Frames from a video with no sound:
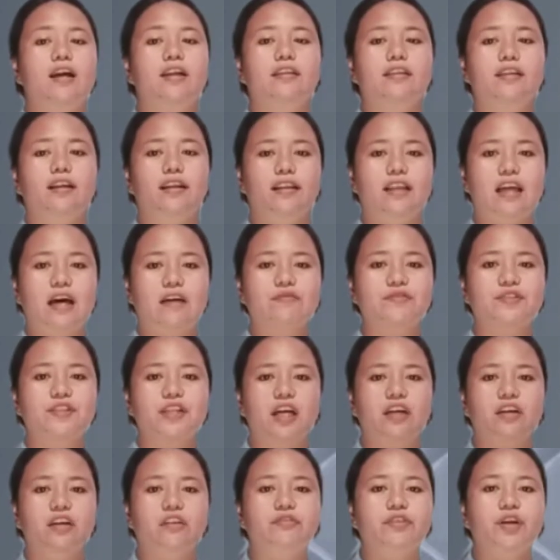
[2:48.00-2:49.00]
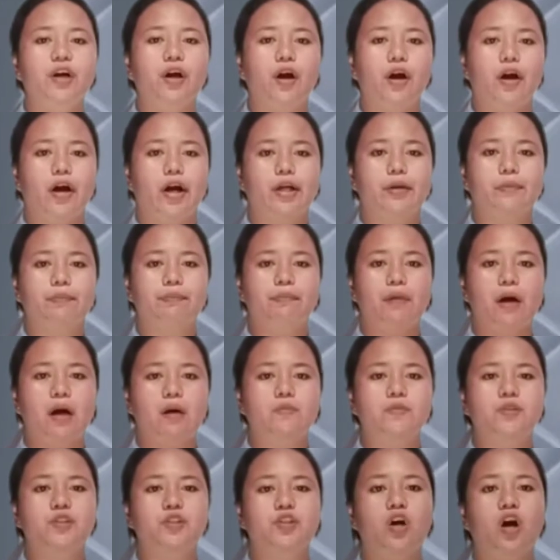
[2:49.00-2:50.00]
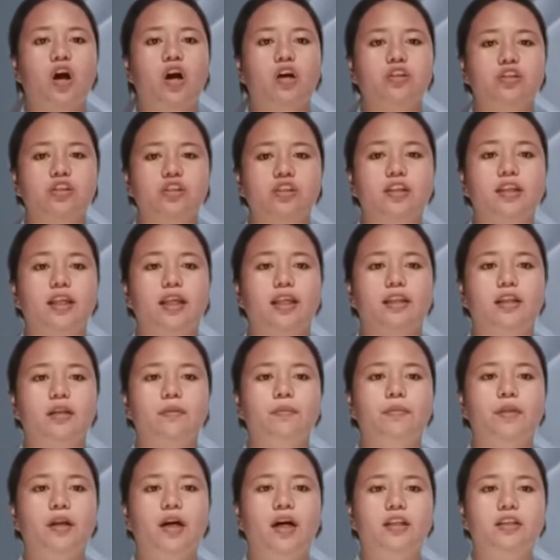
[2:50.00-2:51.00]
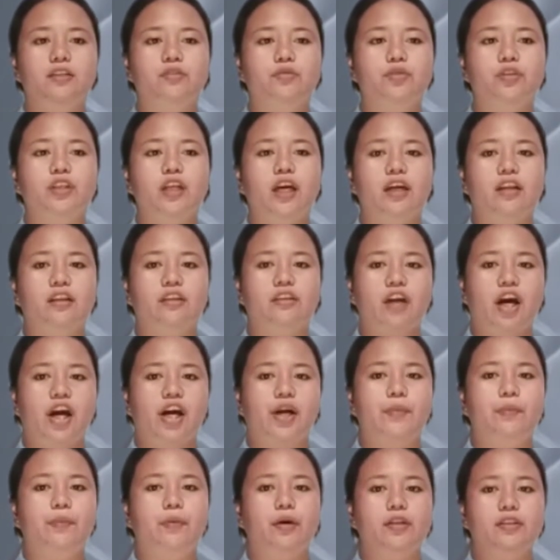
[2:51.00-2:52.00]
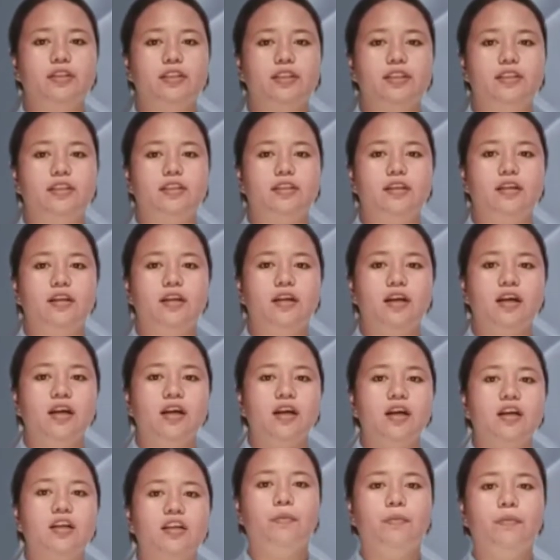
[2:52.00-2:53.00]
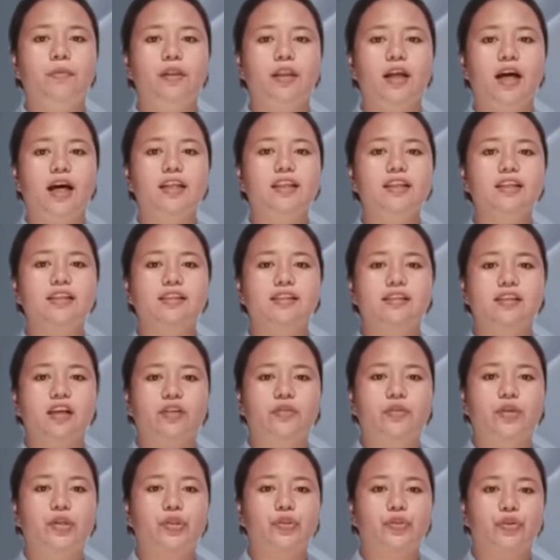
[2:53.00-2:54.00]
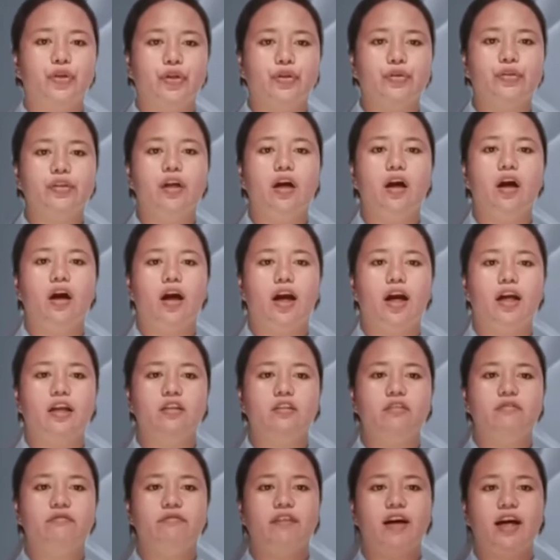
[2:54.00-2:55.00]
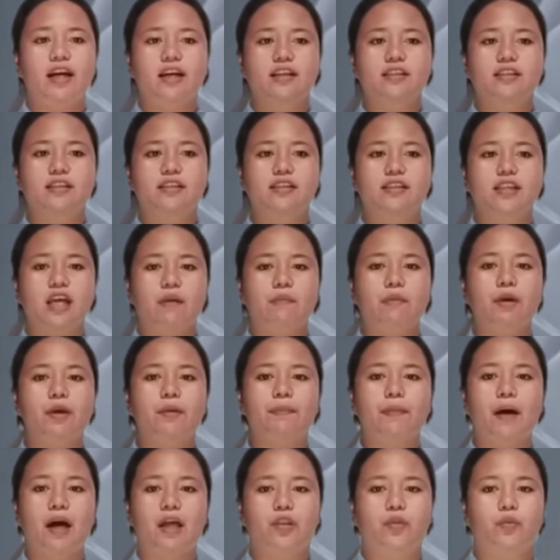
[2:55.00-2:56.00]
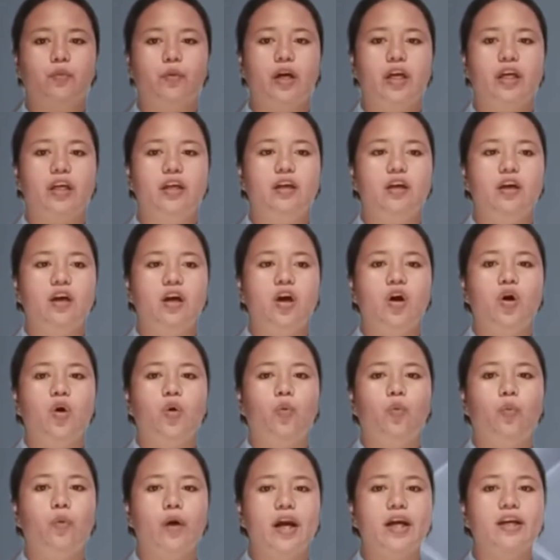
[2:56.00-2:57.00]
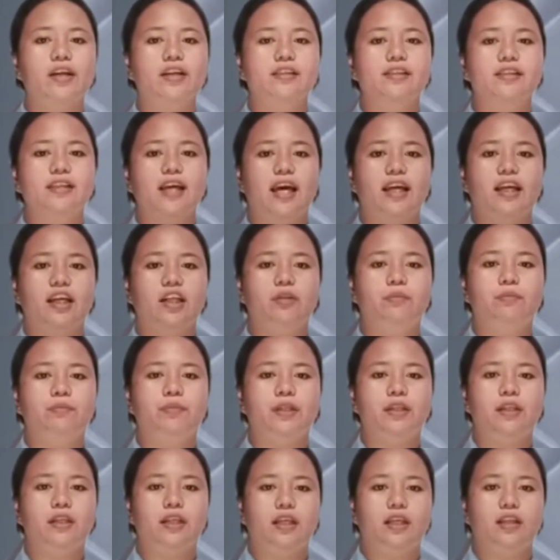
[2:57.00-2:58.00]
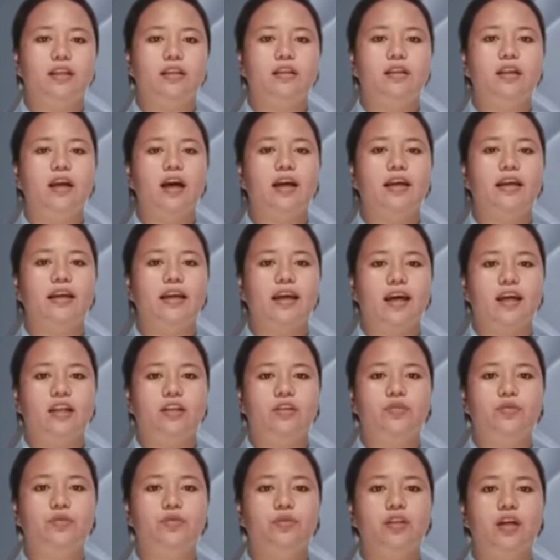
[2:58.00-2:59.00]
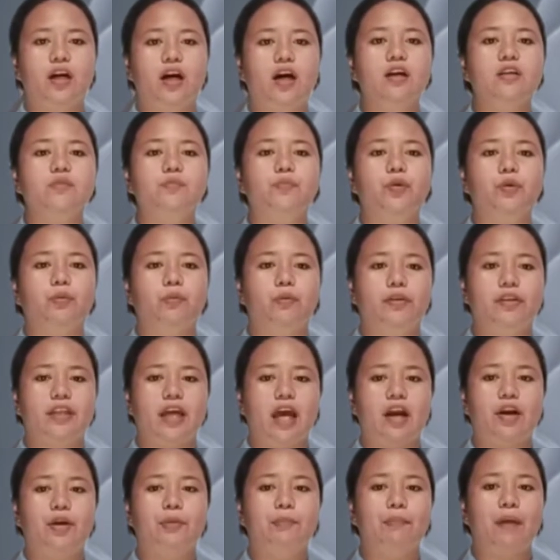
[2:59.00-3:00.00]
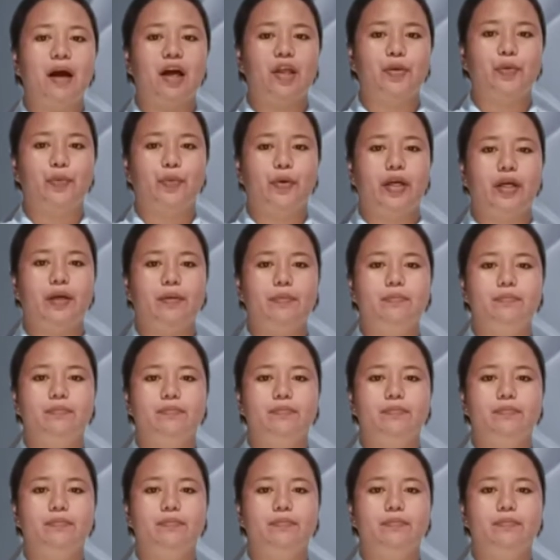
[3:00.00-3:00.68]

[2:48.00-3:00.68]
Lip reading: The left side of the heart pumps oxygenated blood to the entire body. The blood is then returned to the heart via systemic pathway, where the cycle begins again to the pulmonary pathway.